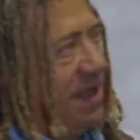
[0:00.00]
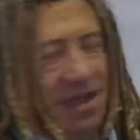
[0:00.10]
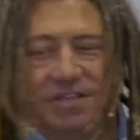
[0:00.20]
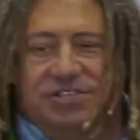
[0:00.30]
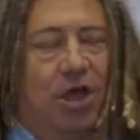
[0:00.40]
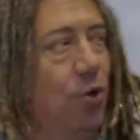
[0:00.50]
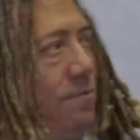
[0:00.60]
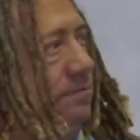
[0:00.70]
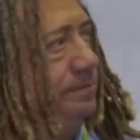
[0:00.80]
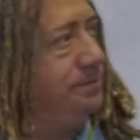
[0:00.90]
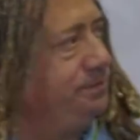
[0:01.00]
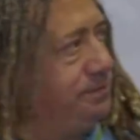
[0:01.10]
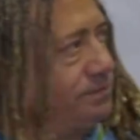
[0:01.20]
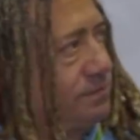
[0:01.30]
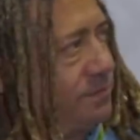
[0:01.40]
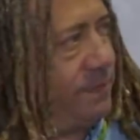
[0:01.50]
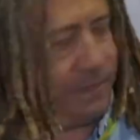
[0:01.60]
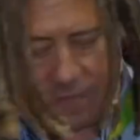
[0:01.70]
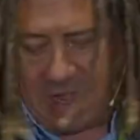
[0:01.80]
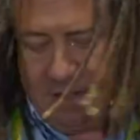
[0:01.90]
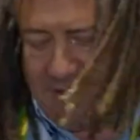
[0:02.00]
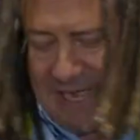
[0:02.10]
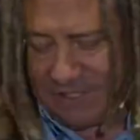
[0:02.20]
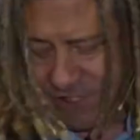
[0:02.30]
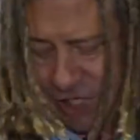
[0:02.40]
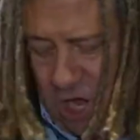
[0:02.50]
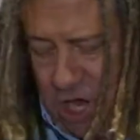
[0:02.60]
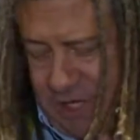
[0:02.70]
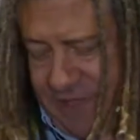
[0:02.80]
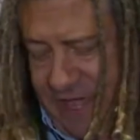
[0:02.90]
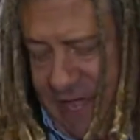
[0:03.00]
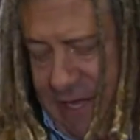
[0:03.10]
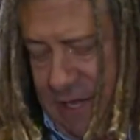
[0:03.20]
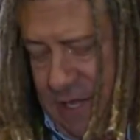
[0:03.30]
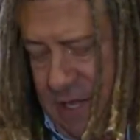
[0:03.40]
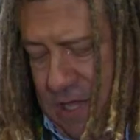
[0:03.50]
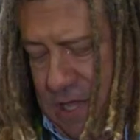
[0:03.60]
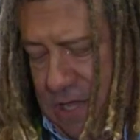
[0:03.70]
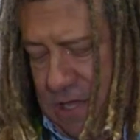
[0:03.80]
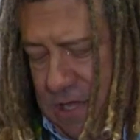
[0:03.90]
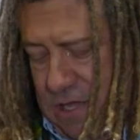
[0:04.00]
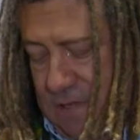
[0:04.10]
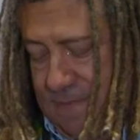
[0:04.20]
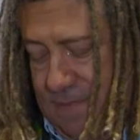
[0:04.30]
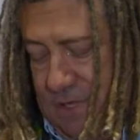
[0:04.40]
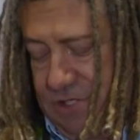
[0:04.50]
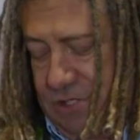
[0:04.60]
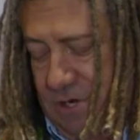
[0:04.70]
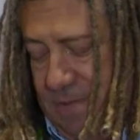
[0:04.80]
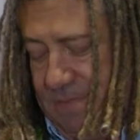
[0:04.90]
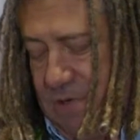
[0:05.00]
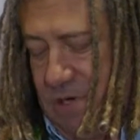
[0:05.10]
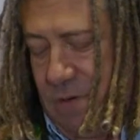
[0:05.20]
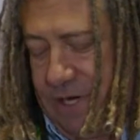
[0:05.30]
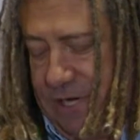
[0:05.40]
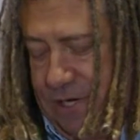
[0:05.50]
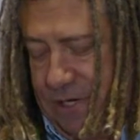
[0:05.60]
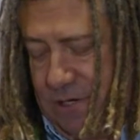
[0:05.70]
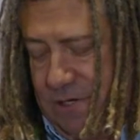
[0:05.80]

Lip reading: So let's talk then. Make sure I'm going here.